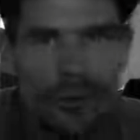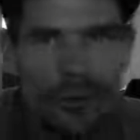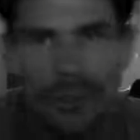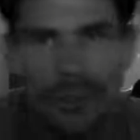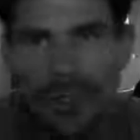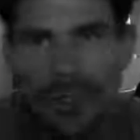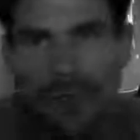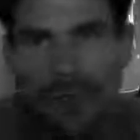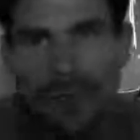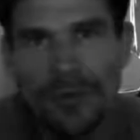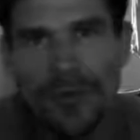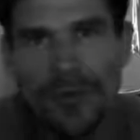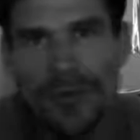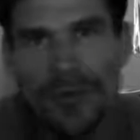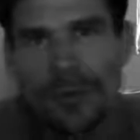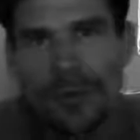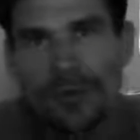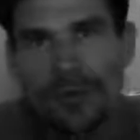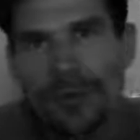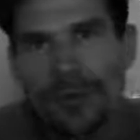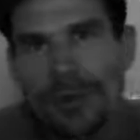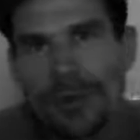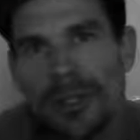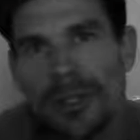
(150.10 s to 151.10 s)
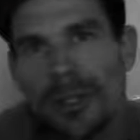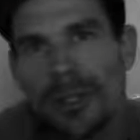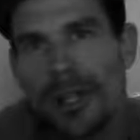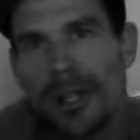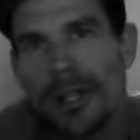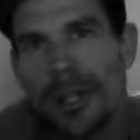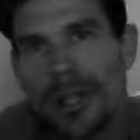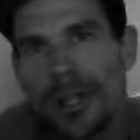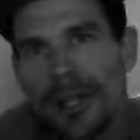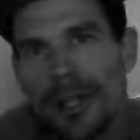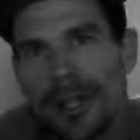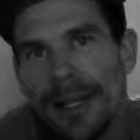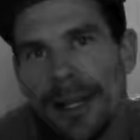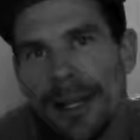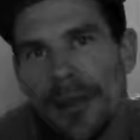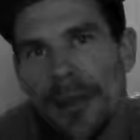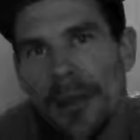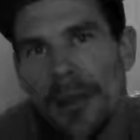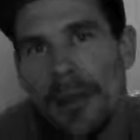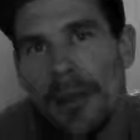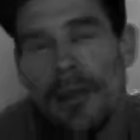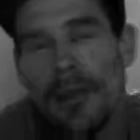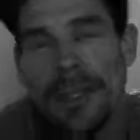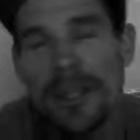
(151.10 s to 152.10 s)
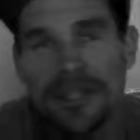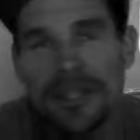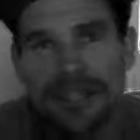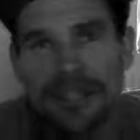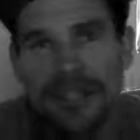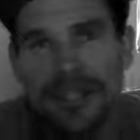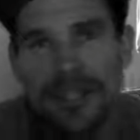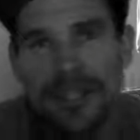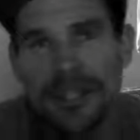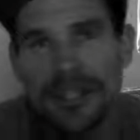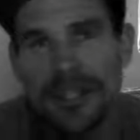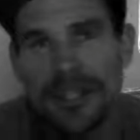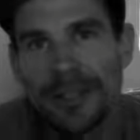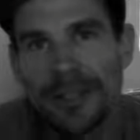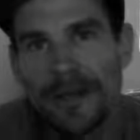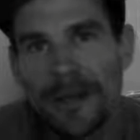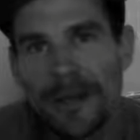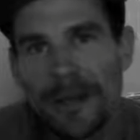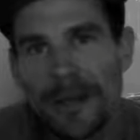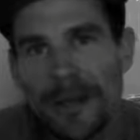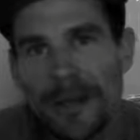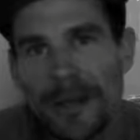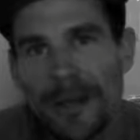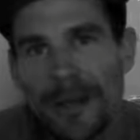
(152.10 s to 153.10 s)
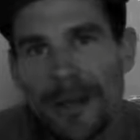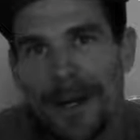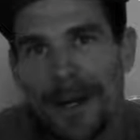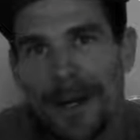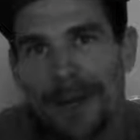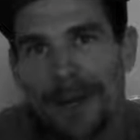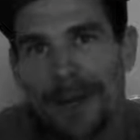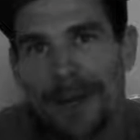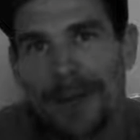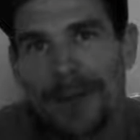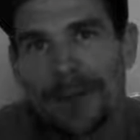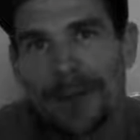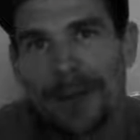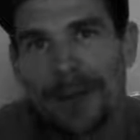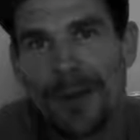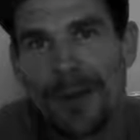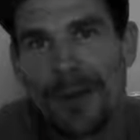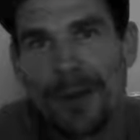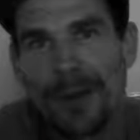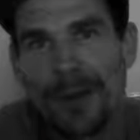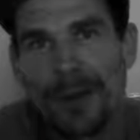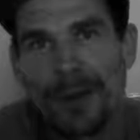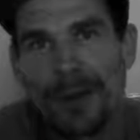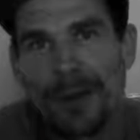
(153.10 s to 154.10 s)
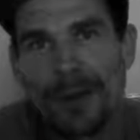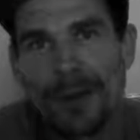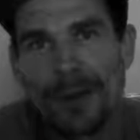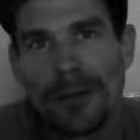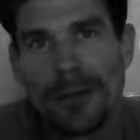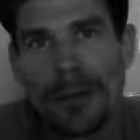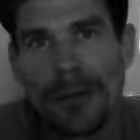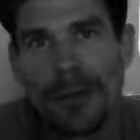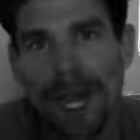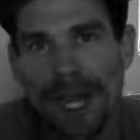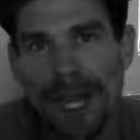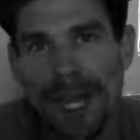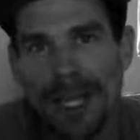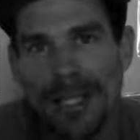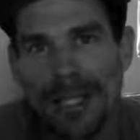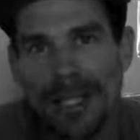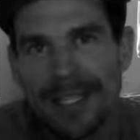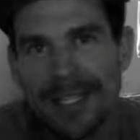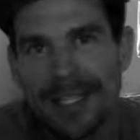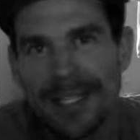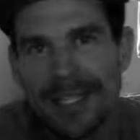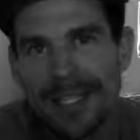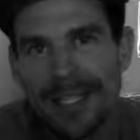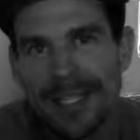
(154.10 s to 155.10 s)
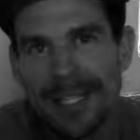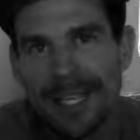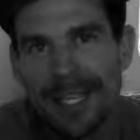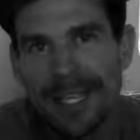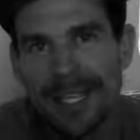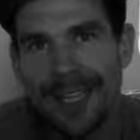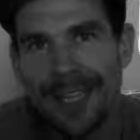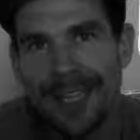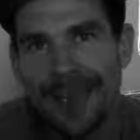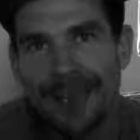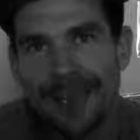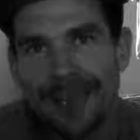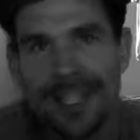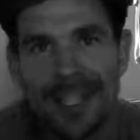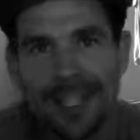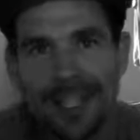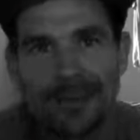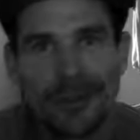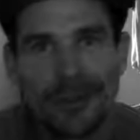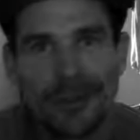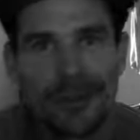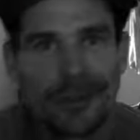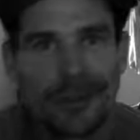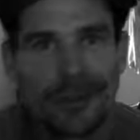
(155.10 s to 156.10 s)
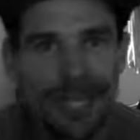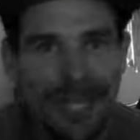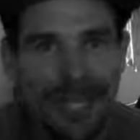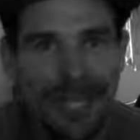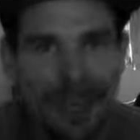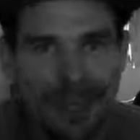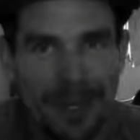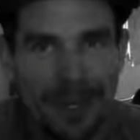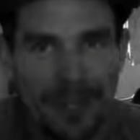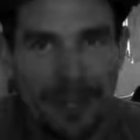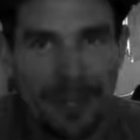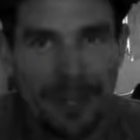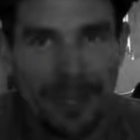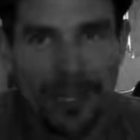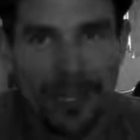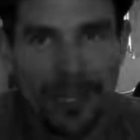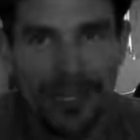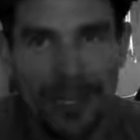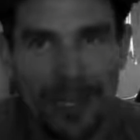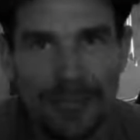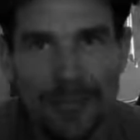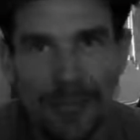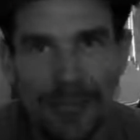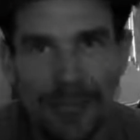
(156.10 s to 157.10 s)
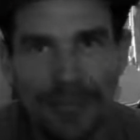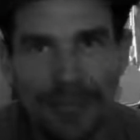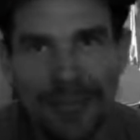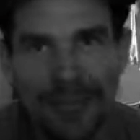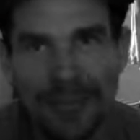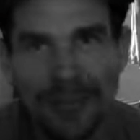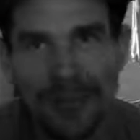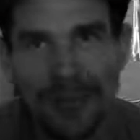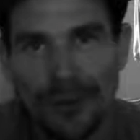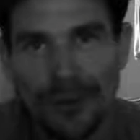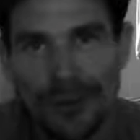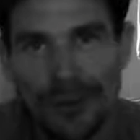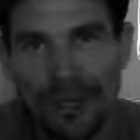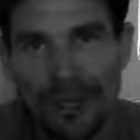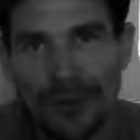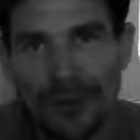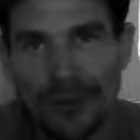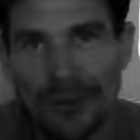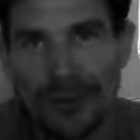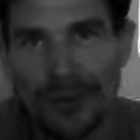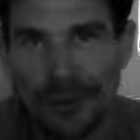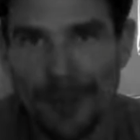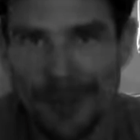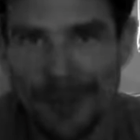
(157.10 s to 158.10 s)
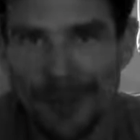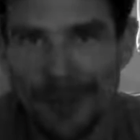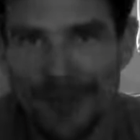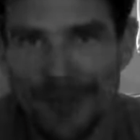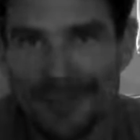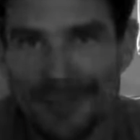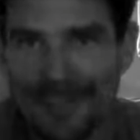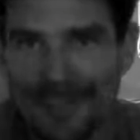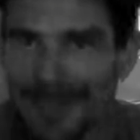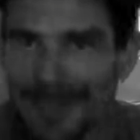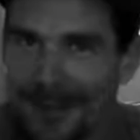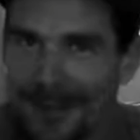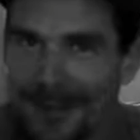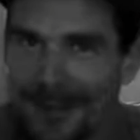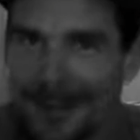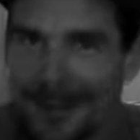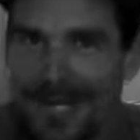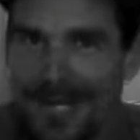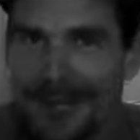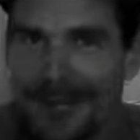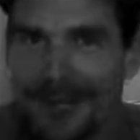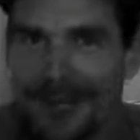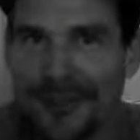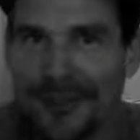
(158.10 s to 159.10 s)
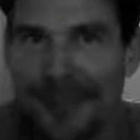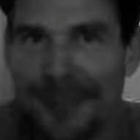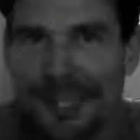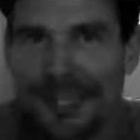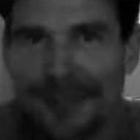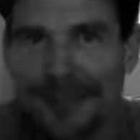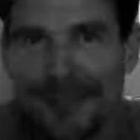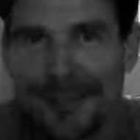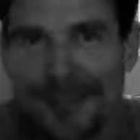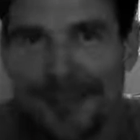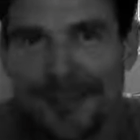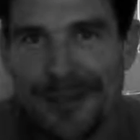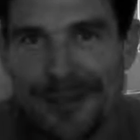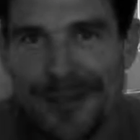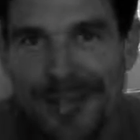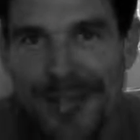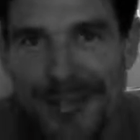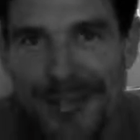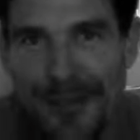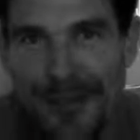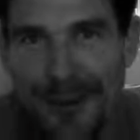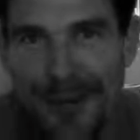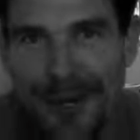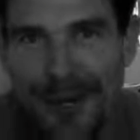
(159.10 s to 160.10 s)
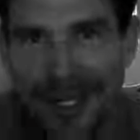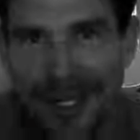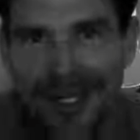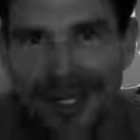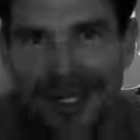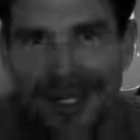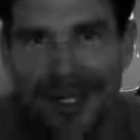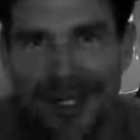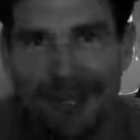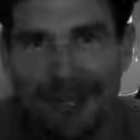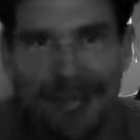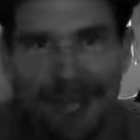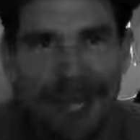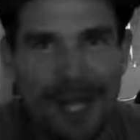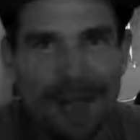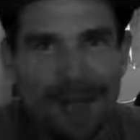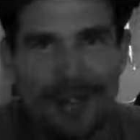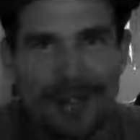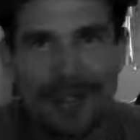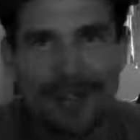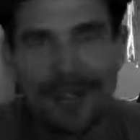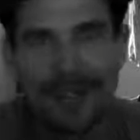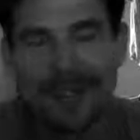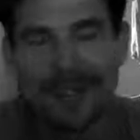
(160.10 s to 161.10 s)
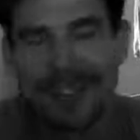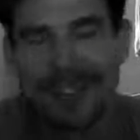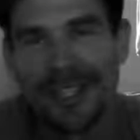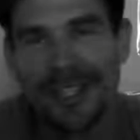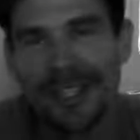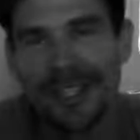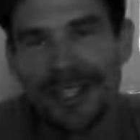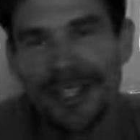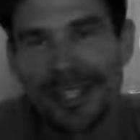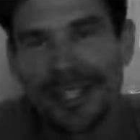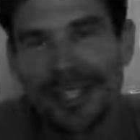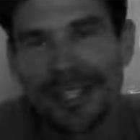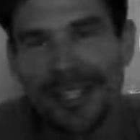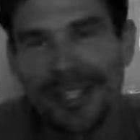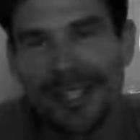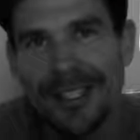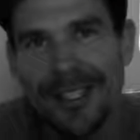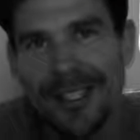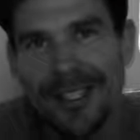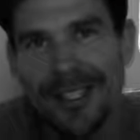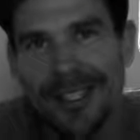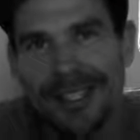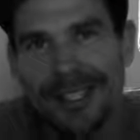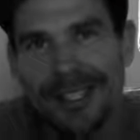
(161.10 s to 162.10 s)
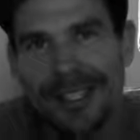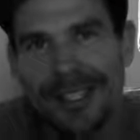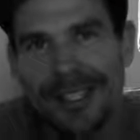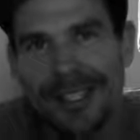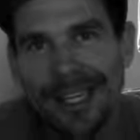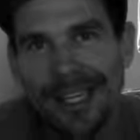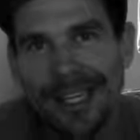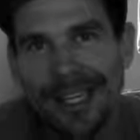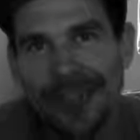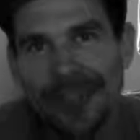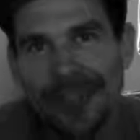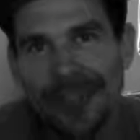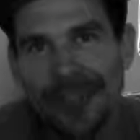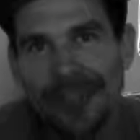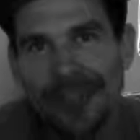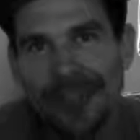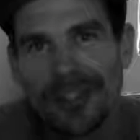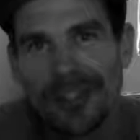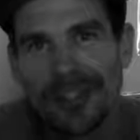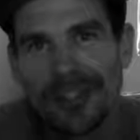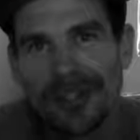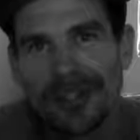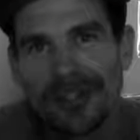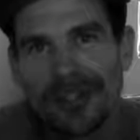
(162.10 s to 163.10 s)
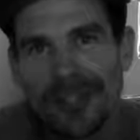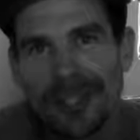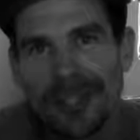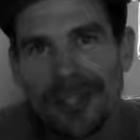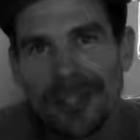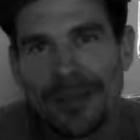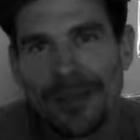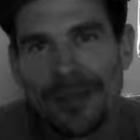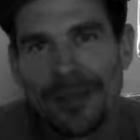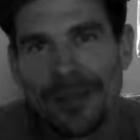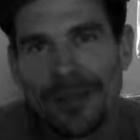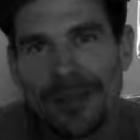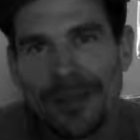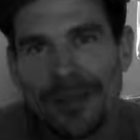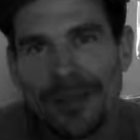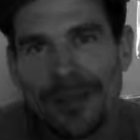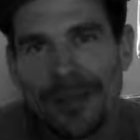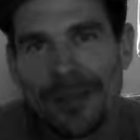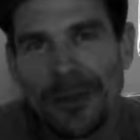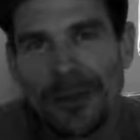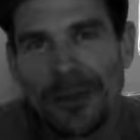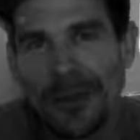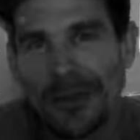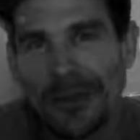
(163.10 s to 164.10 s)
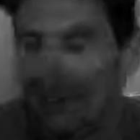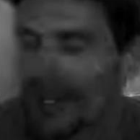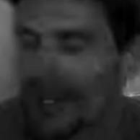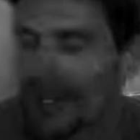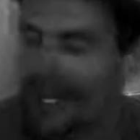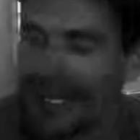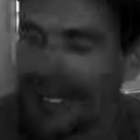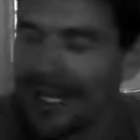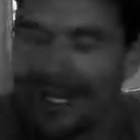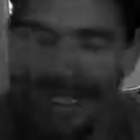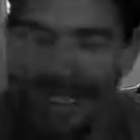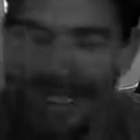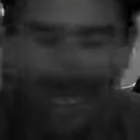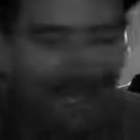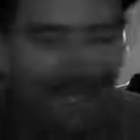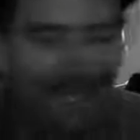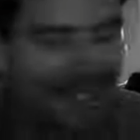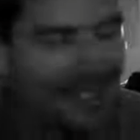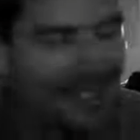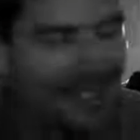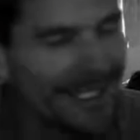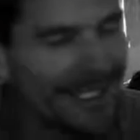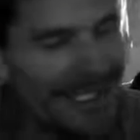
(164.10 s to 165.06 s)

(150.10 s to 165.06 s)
or whatever the fuck he's doing. And I remember this year, I met Robin in May, and the vasectomy topic came up. We were riding our bikes down the door, and I said, Robin, come on, mate, vasectomy, you and Chiang Mai. Patrick's just done it, And Woody's thinking about doing it as well. And Robin's like,